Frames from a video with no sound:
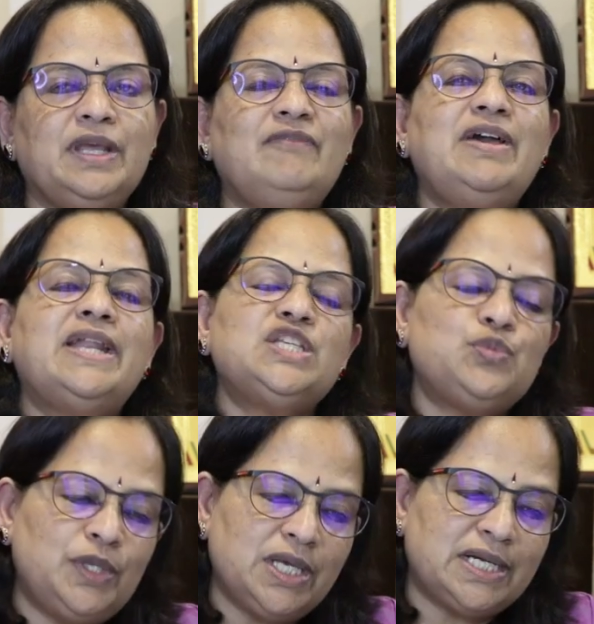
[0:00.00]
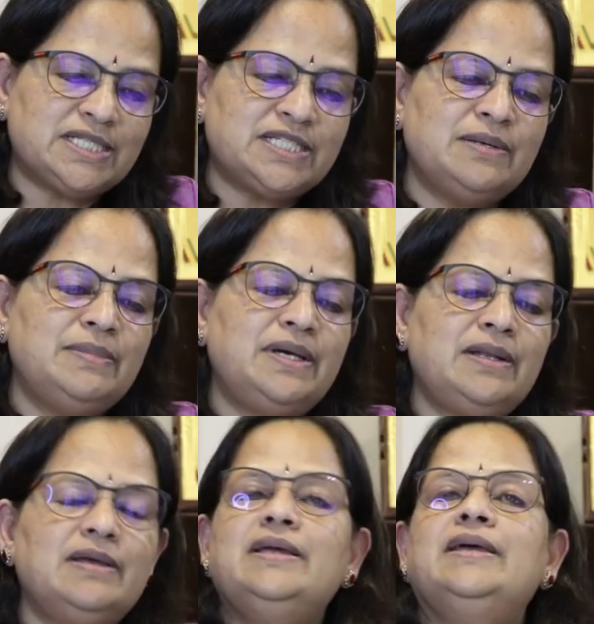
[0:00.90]
Whereas for the
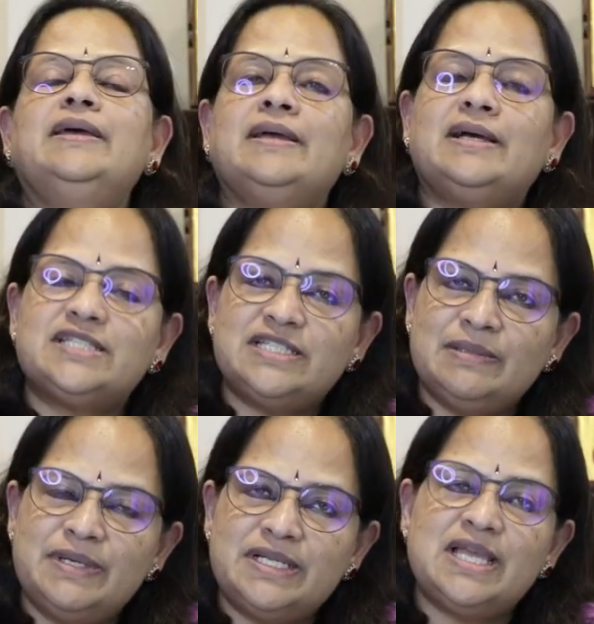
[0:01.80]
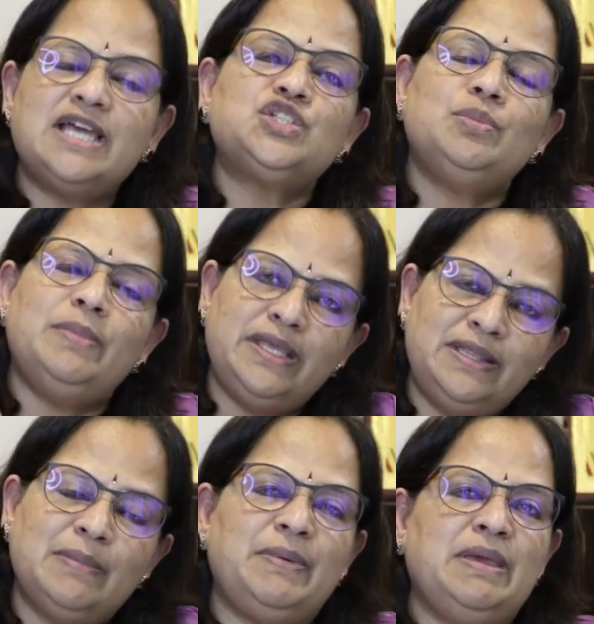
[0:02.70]
customer has to make
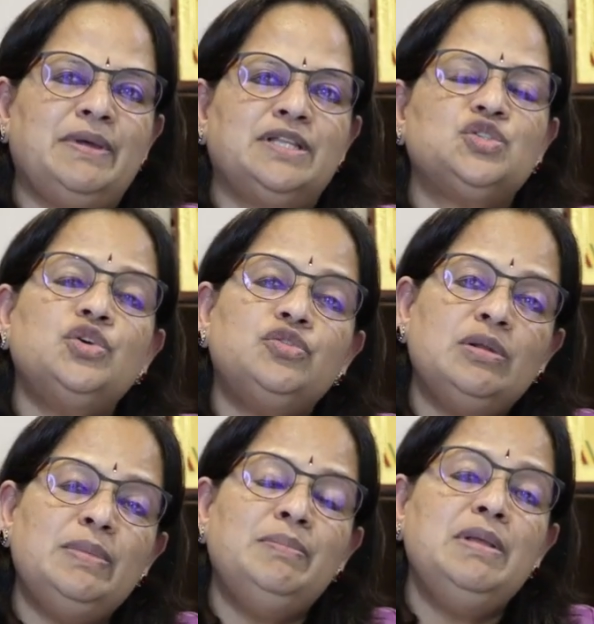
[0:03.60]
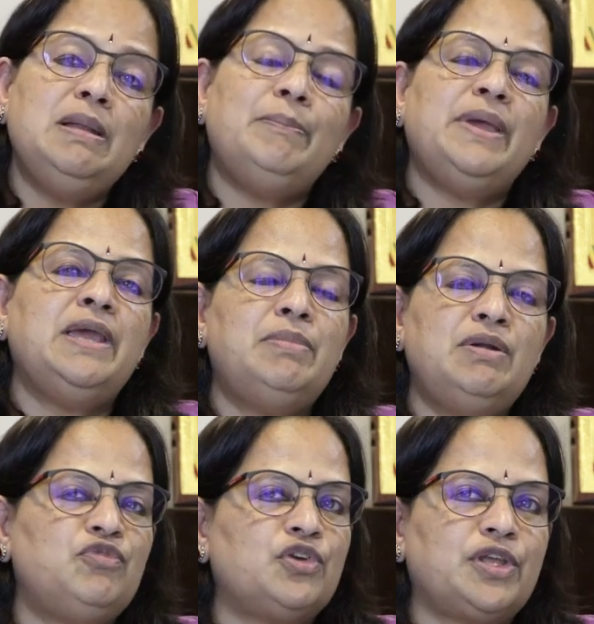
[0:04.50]
the payment. So it will be bill
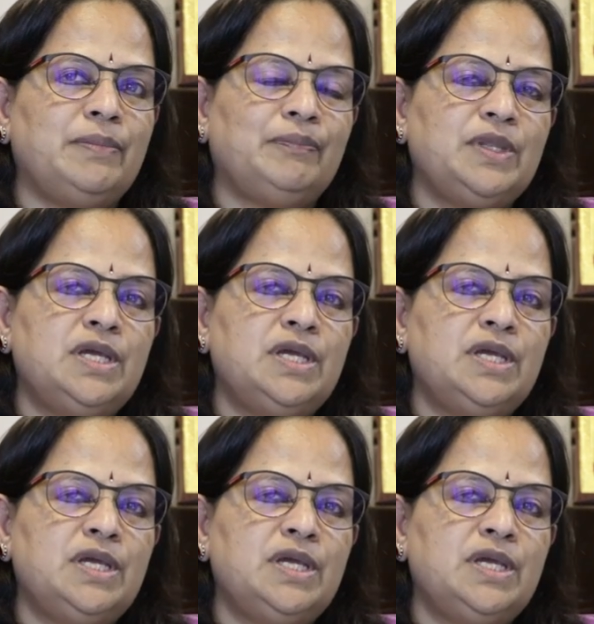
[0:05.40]
payable for him.